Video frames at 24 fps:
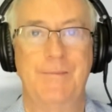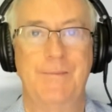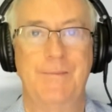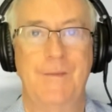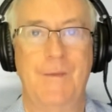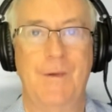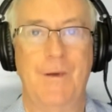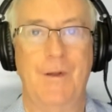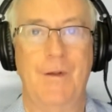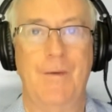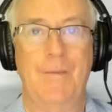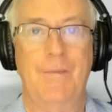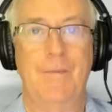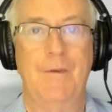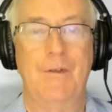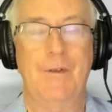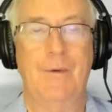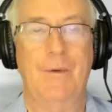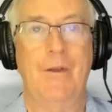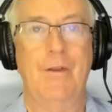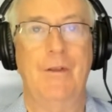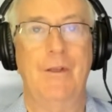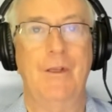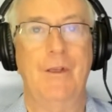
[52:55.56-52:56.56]
You know?
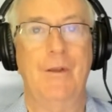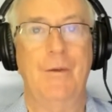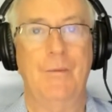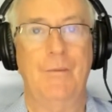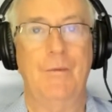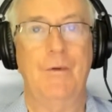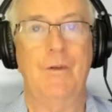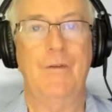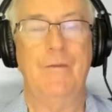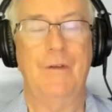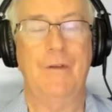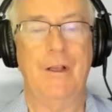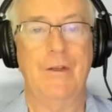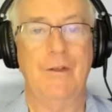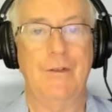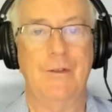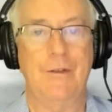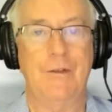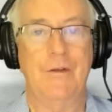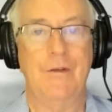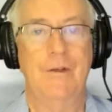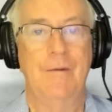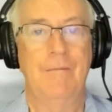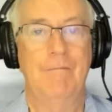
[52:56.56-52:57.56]
So I think we
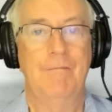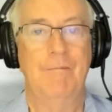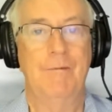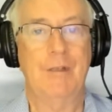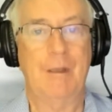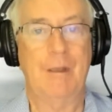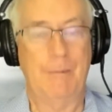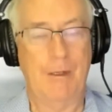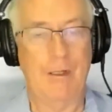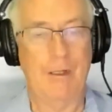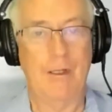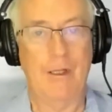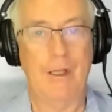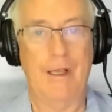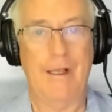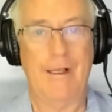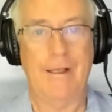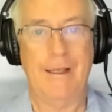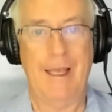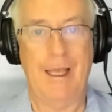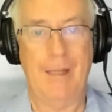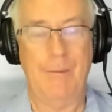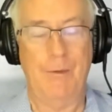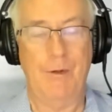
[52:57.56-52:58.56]
face something
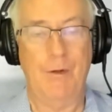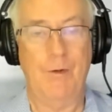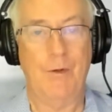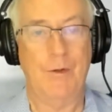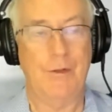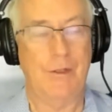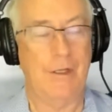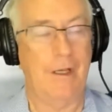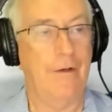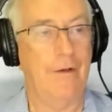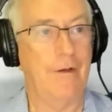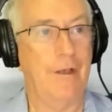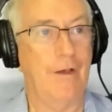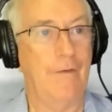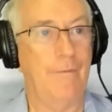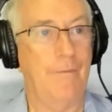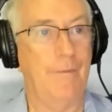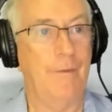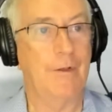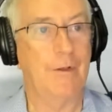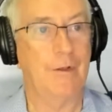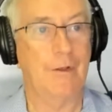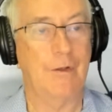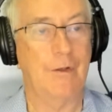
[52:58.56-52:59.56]
like that because our
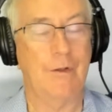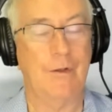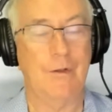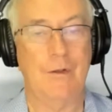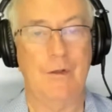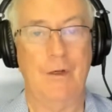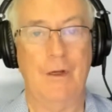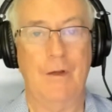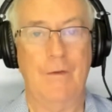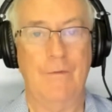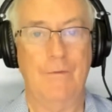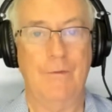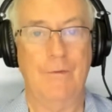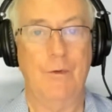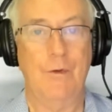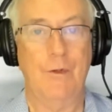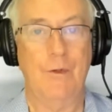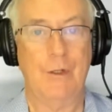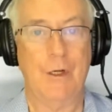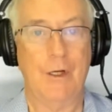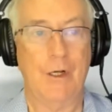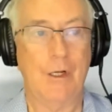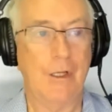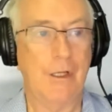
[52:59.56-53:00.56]
governments are just, you know,
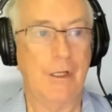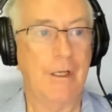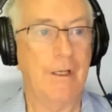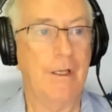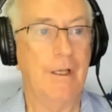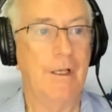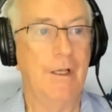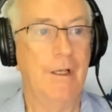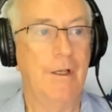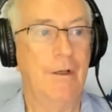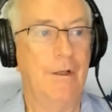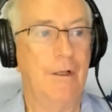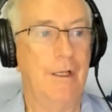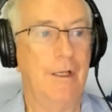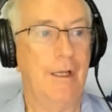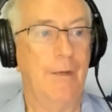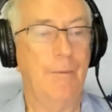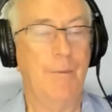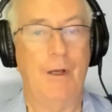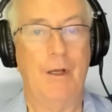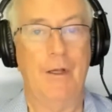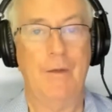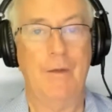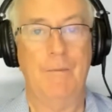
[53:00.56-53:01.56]
unfortunately led
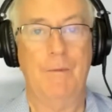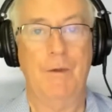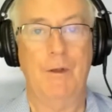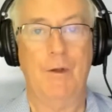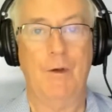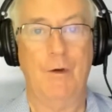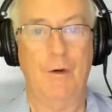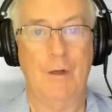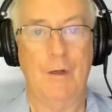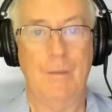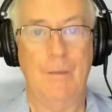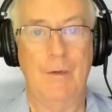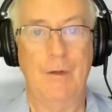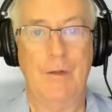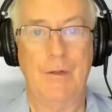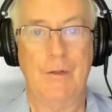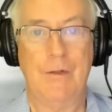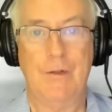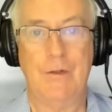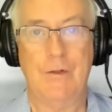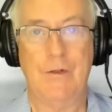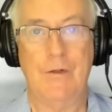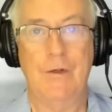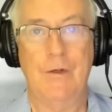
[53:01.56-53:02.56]
by
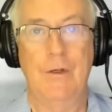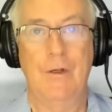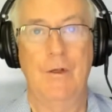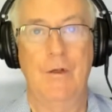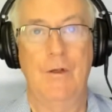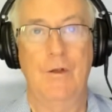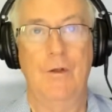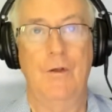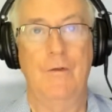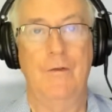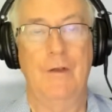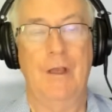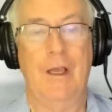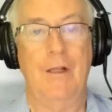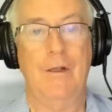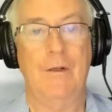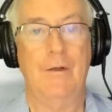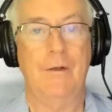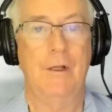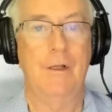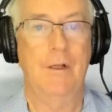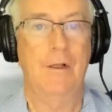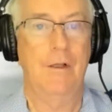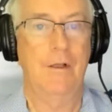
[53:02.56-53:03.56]
economists who've
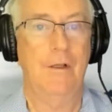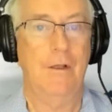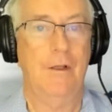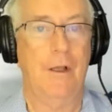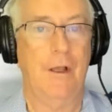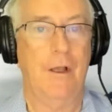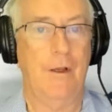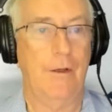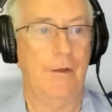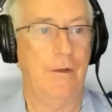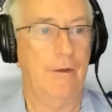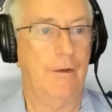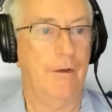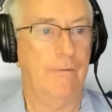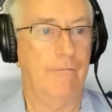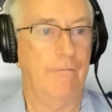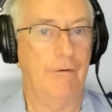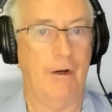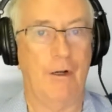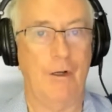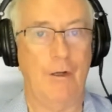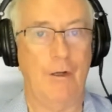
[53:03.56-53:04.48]
had uh, a frontal